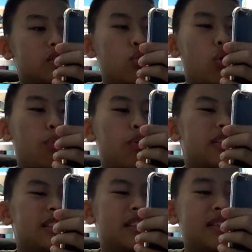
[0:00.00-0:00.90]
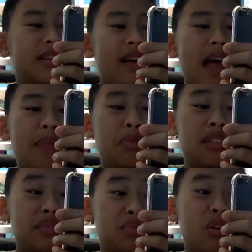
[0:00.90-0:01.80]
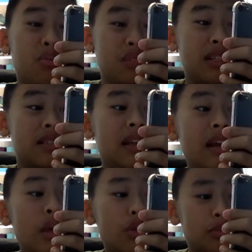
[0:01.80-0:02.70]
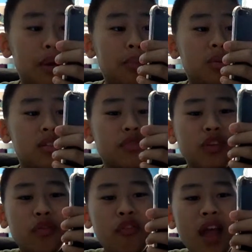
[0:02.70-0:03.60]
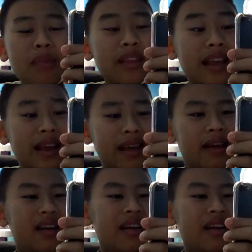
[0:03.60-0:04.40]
store purchases and Apple subscriptions with members of your family.